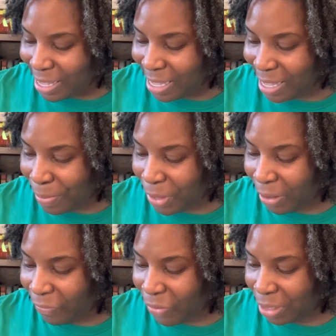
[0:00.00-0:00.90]
I'm
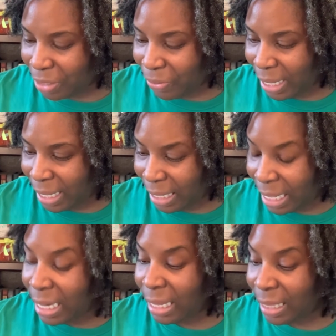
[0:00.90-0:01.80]
looking forward to reading,
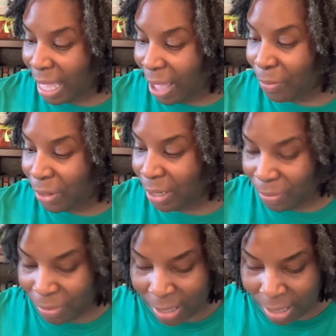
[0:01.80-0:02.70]
getting that one and
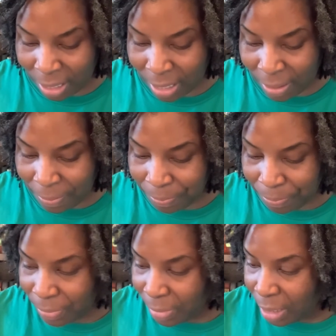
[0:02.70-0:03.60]
reading it.
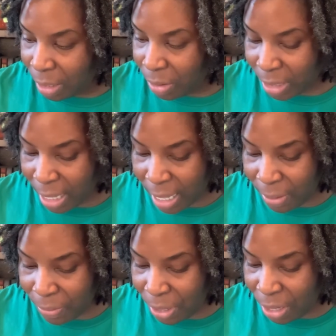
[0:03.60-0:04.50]
Okay,
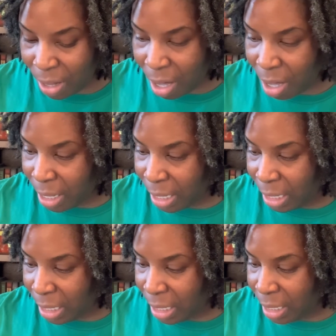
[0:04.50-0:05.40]
we are
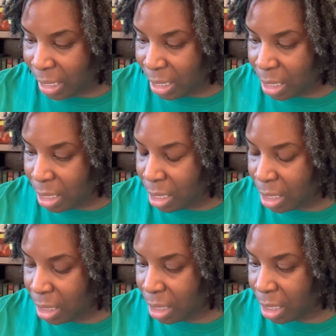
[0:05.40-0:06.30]
in
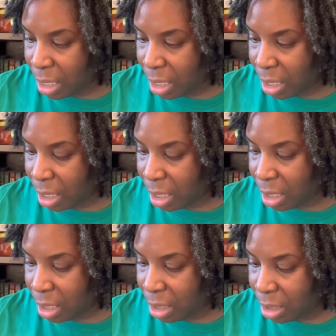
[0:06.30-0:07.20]
the
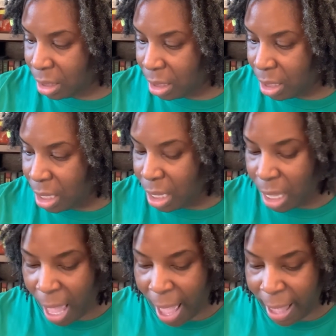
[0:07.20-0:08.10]

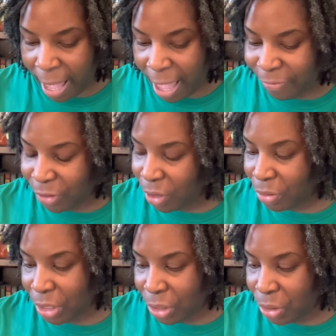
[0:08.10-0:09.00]
I Have No
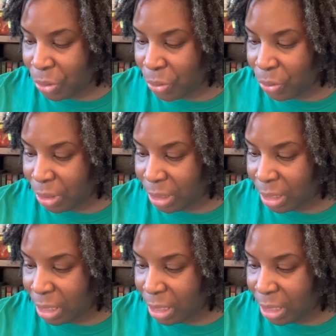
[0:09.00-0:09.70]
Use.